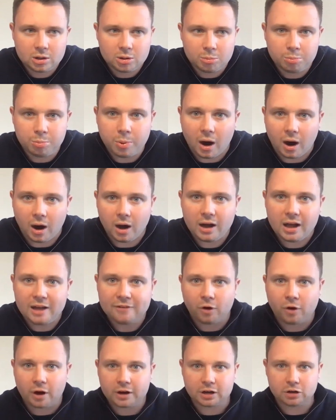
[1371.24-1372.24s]
But if
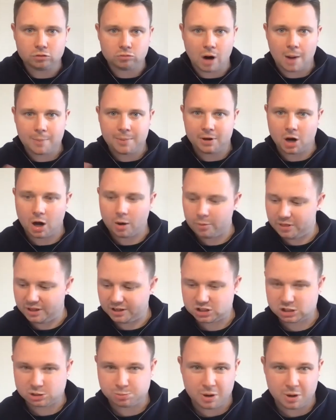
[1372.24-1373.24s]
I can wrap it up with
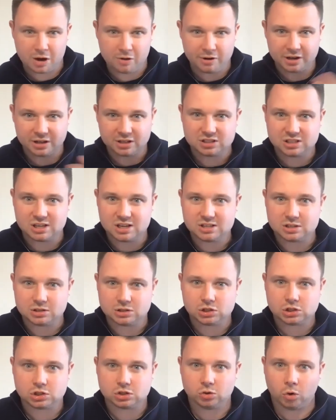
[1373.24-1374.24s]
experiences and
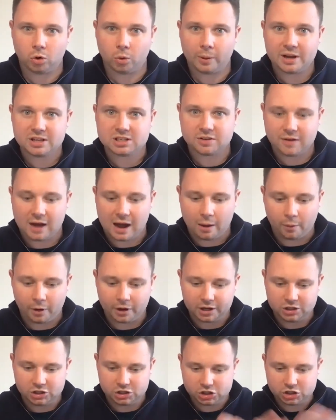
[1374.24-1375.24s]
stories of how I
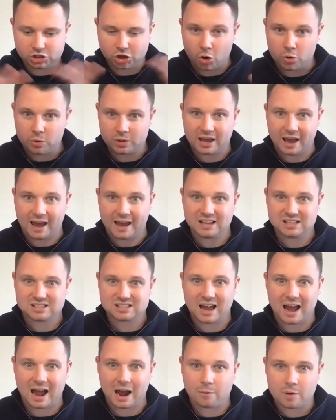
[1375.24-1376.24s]
can showcase
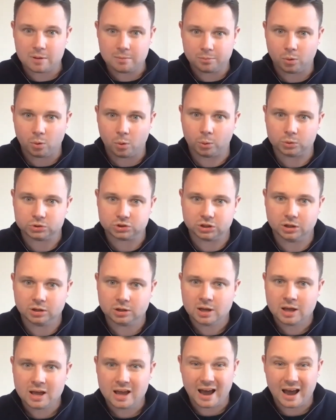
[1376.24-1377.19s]
how important